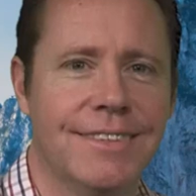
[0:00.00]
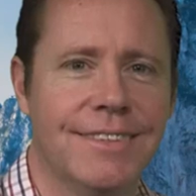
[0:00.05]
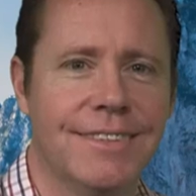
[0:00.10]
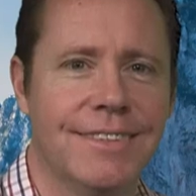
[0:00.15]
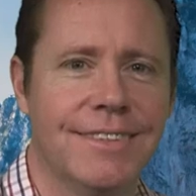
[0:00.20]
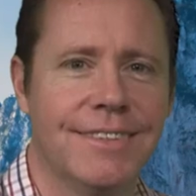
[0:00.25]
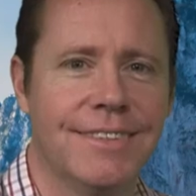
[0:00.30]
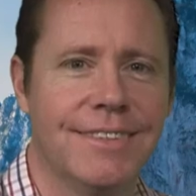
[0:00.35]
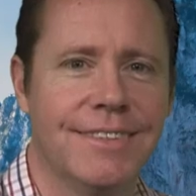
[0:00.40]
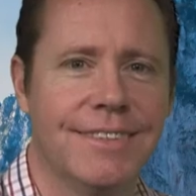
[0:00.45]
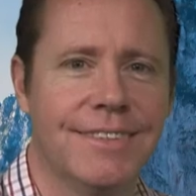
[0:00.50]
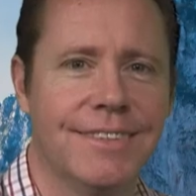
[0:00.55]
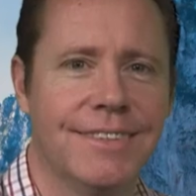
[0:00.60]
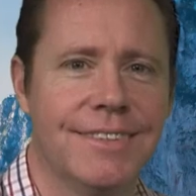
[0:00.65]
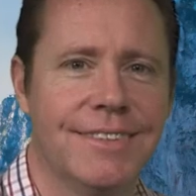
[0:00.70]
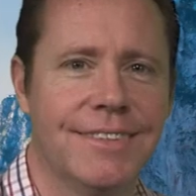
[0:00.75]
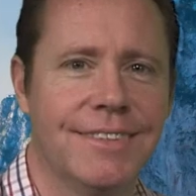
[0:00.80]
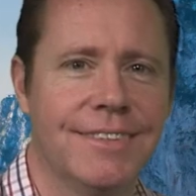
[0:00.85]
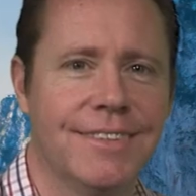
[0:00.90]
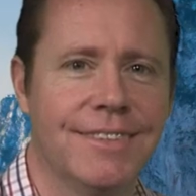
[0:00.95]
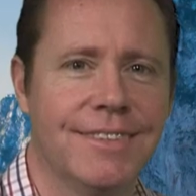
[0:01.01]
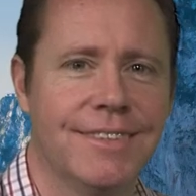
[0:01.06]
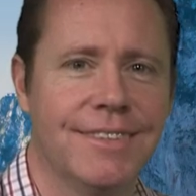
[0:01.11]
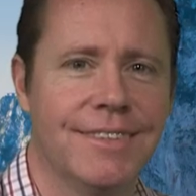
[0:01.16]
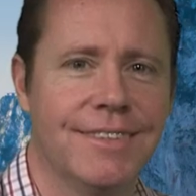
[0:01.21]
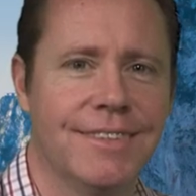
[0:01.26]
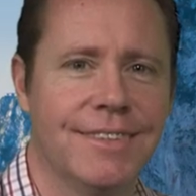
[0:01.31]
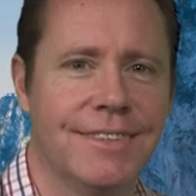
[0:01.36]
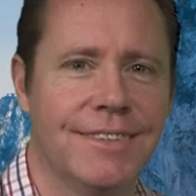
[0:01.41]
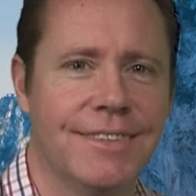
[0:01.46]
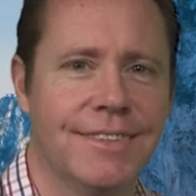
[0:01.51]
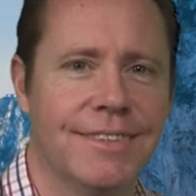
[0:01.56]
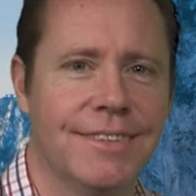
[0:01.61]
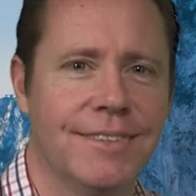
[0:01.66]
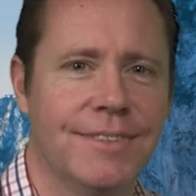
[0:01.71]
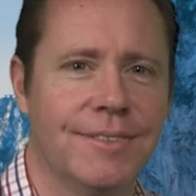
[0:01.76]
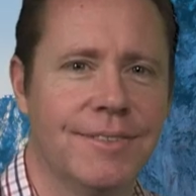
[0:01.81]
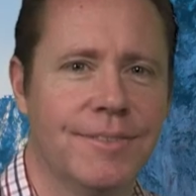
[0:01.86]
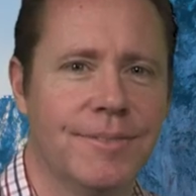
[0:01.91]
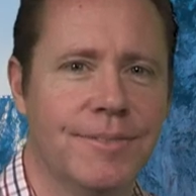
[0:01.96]

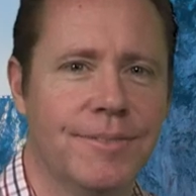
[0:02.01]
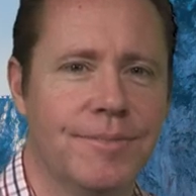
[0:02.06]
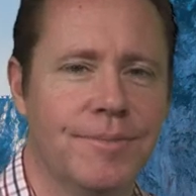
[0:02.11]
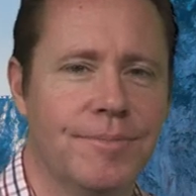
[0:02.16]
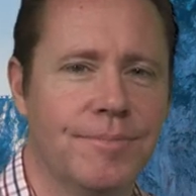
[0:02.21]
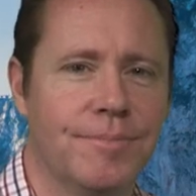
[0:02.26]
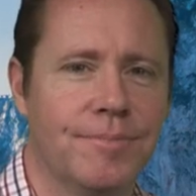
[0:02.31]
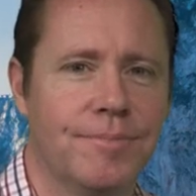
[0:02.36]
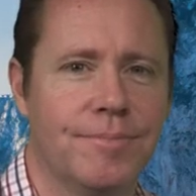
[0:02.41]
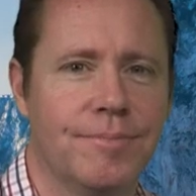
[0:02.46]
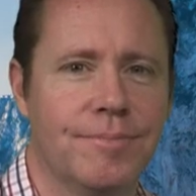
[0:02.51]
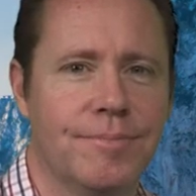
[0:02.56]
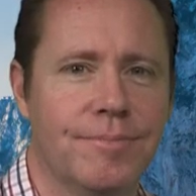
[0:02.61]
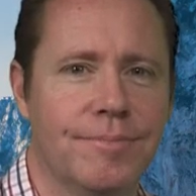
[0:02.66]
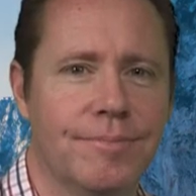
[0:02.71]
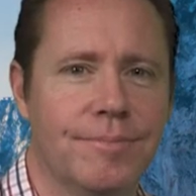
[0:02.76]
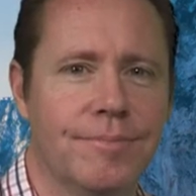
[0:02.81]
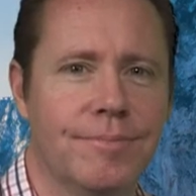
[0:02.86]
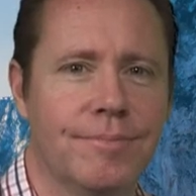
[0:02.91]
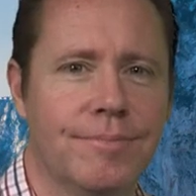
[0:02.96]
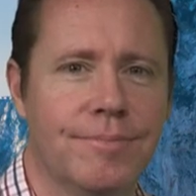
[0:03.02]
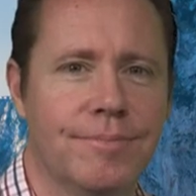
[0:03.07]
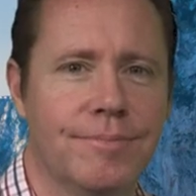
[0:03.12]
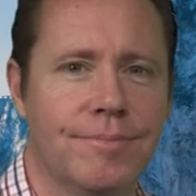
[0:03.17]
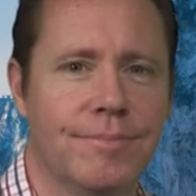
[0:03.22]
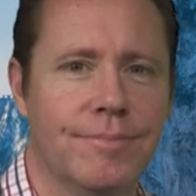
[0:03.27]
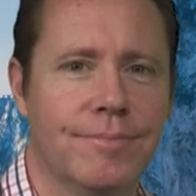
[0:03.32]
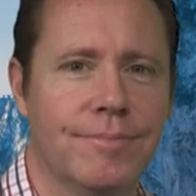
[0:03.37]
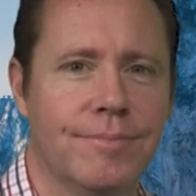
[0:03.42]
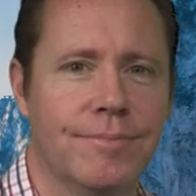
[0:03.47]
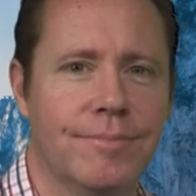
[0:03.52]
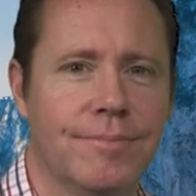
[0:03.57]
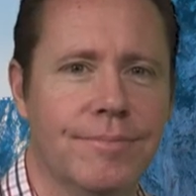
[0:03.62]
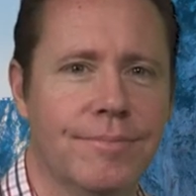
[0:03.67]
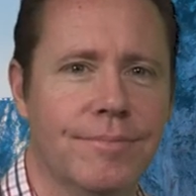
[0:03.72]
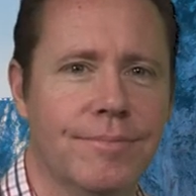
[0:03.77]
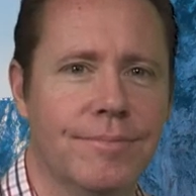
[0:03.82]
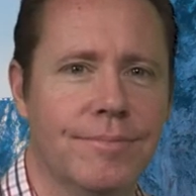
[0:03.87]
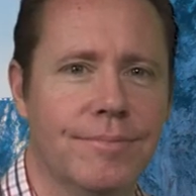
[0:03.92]
This person isn't speaking.